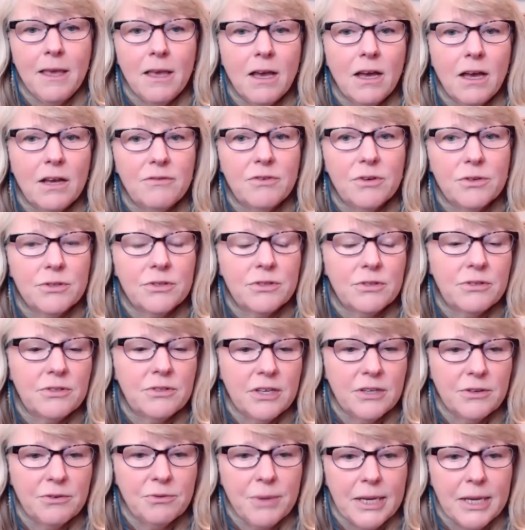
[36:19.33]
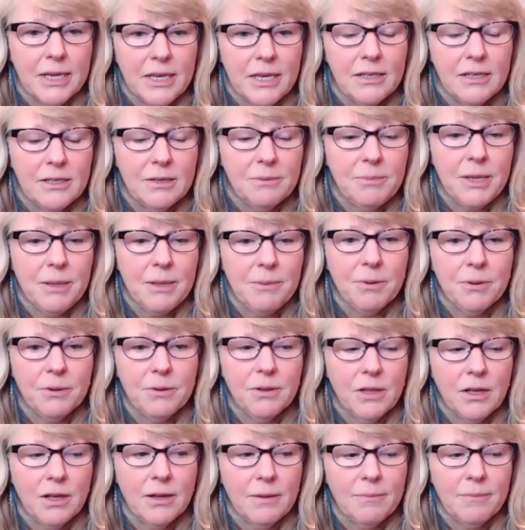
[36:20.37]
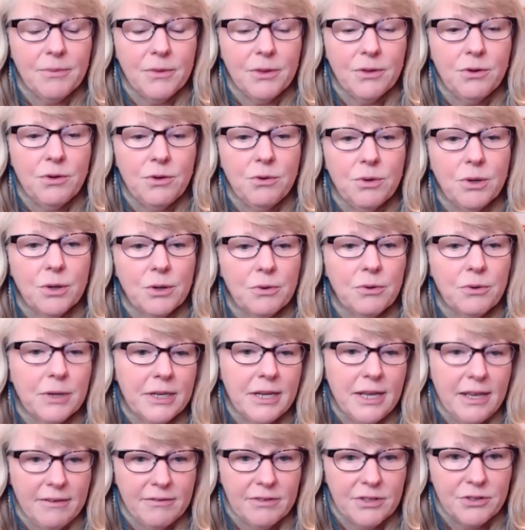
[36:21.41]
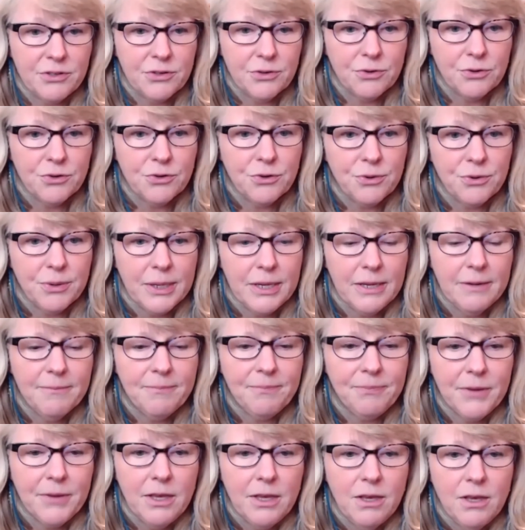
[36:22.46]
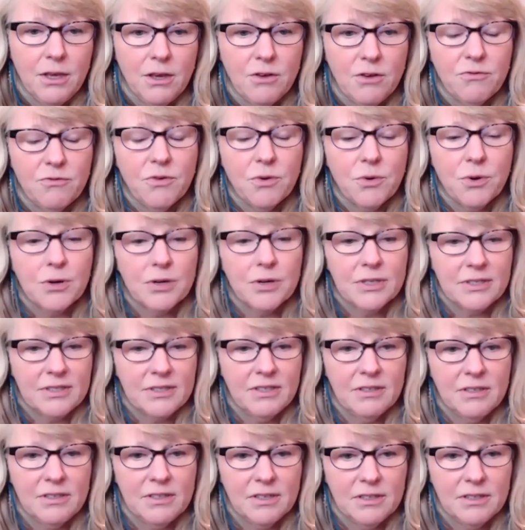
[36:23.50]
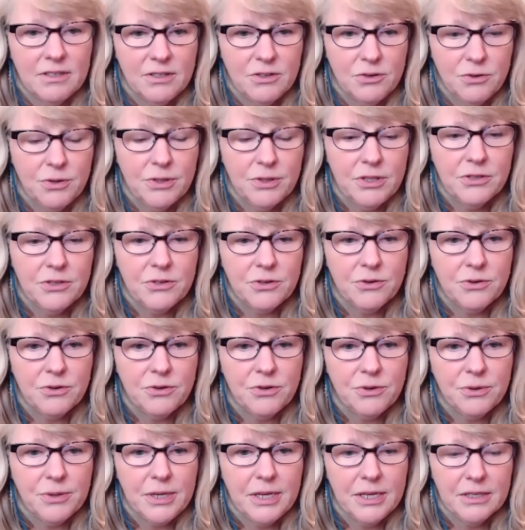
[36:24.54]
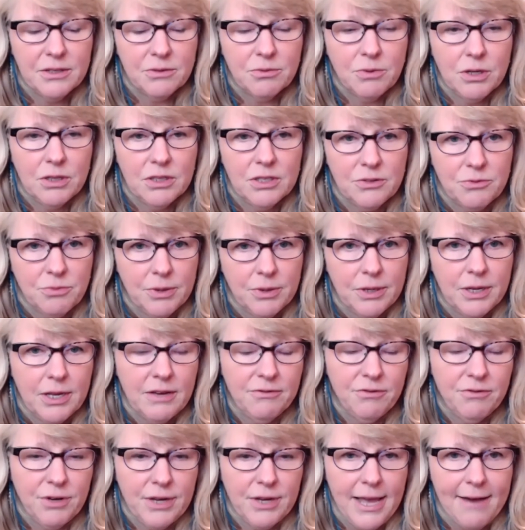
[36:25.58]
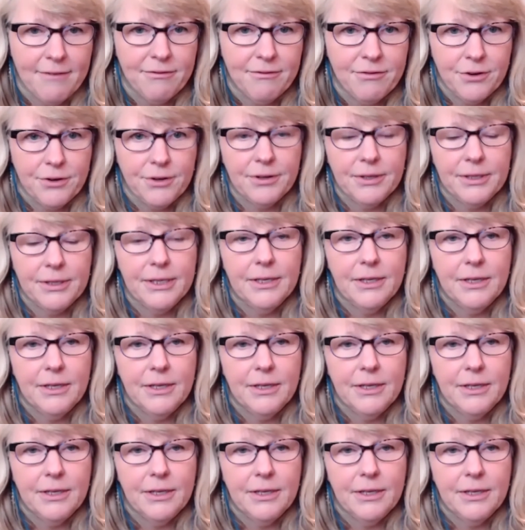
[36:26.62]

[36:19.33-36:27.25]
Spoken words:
I've also sent Reiki to people who are going to have a surgery for assistance during the surgery as well as recovery after.